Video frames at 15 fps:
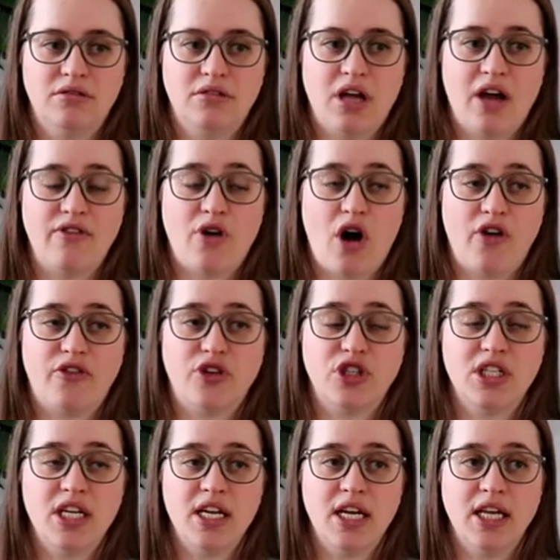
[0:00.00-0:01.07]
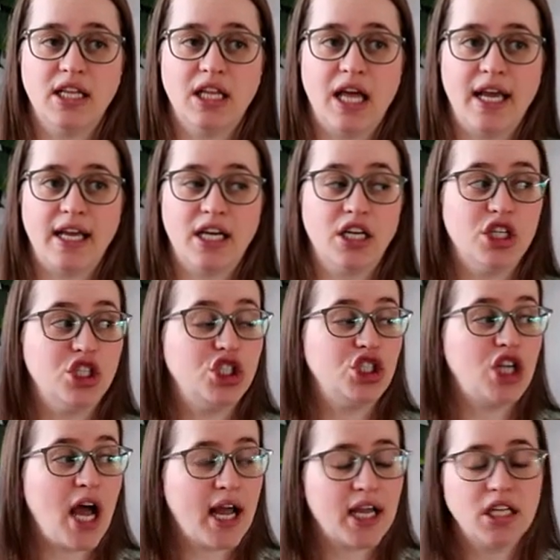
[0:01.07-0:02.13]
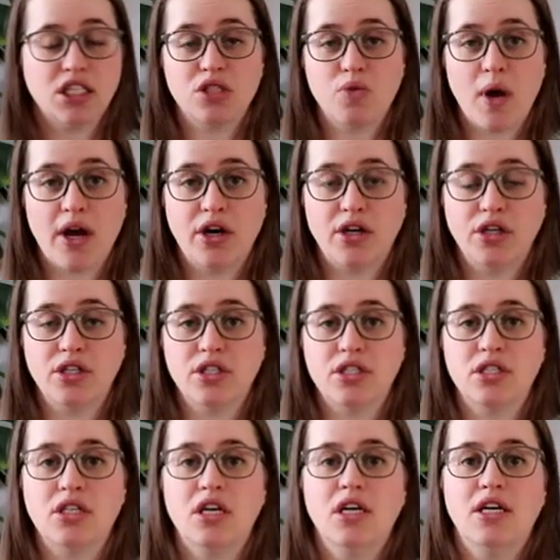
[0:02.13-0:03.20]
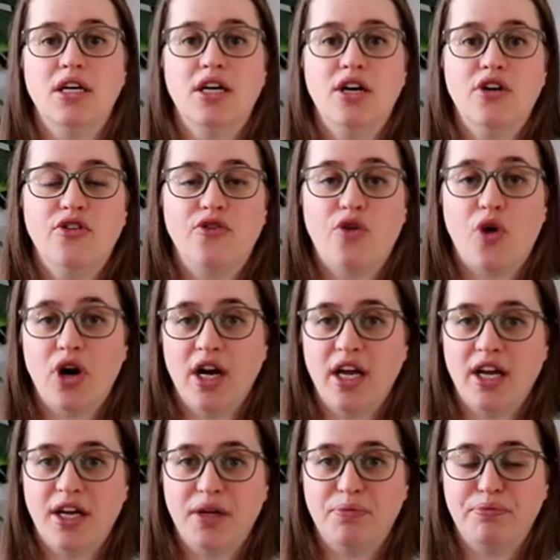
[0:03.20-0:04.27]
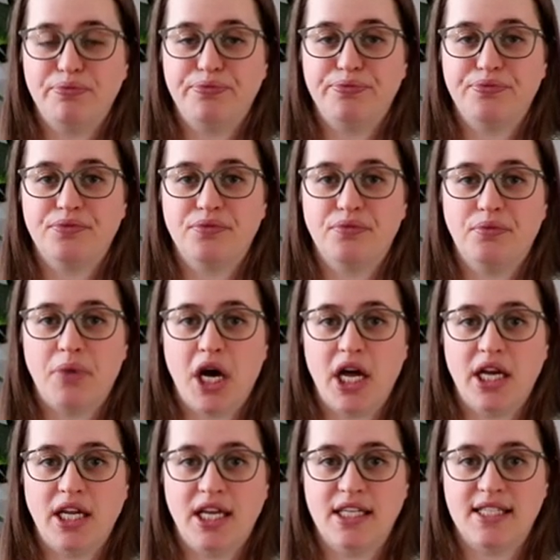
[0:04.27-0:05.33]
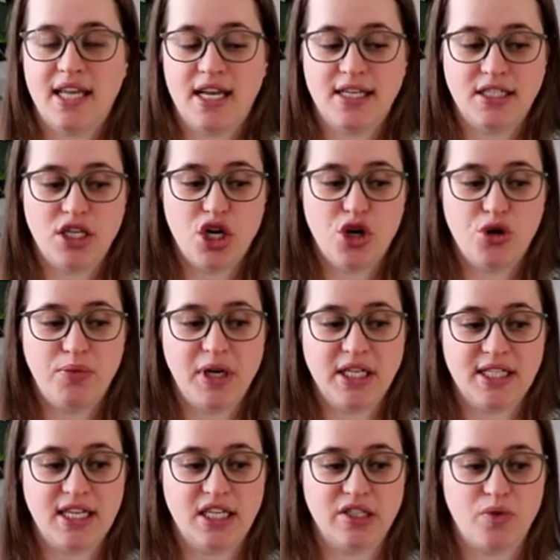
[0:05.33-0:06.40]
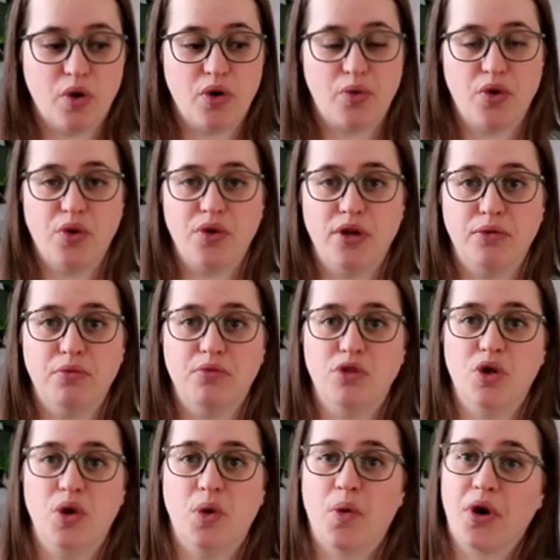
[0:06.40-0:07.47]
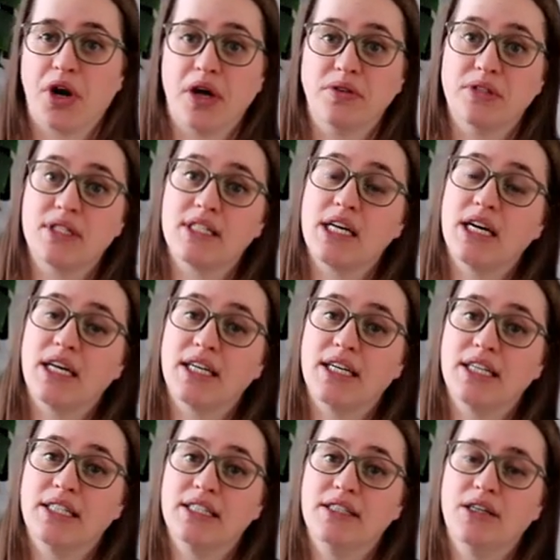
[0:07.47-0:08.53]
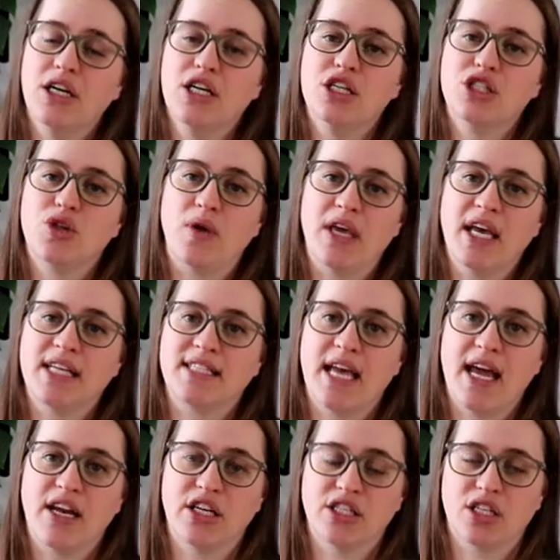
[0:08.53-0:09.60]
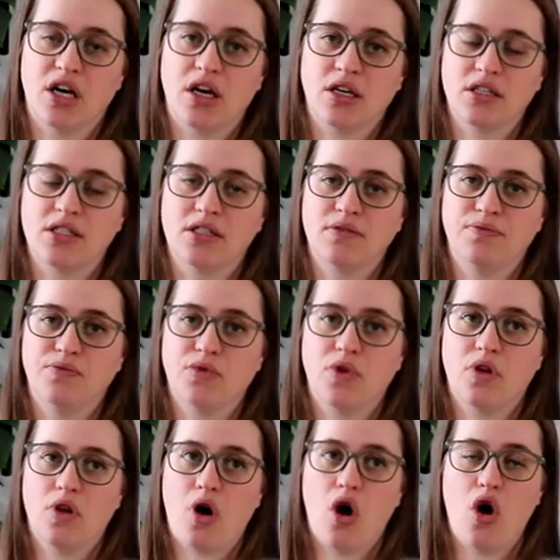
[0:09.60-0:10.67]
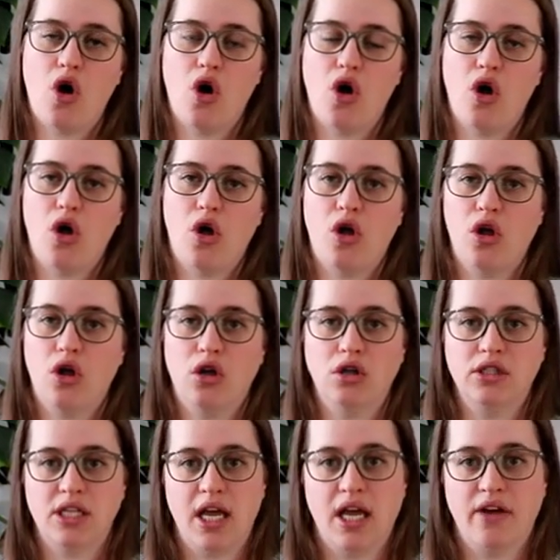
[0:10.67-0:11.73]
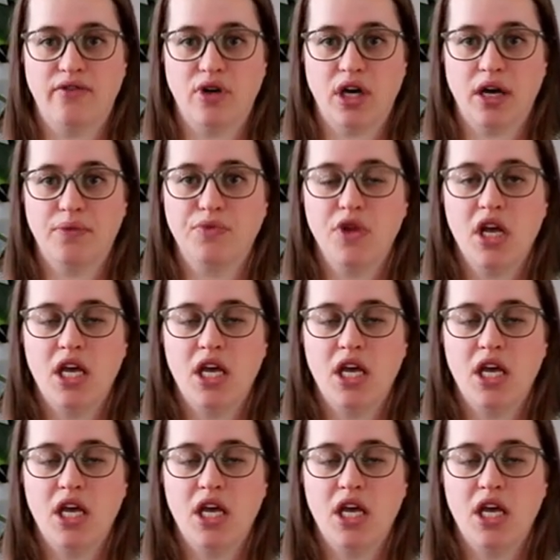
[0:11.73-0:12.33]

I've offered to knit like jacket sweaters for him, but he says no because he doesn't want to ruin them doing work outside. So he gets hand knit socks all day, every day.